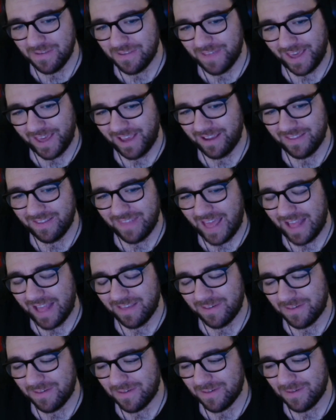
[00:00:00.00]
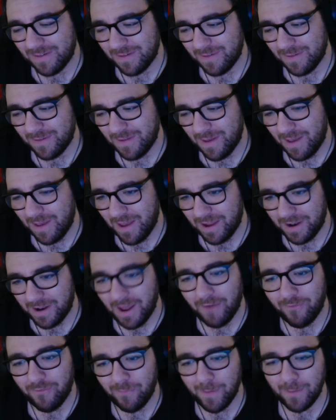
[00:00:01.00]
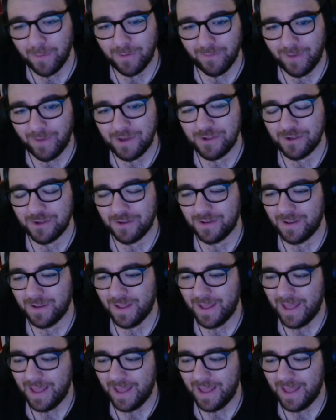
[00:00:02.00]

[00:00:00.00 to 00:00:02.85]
think that's enough motivation.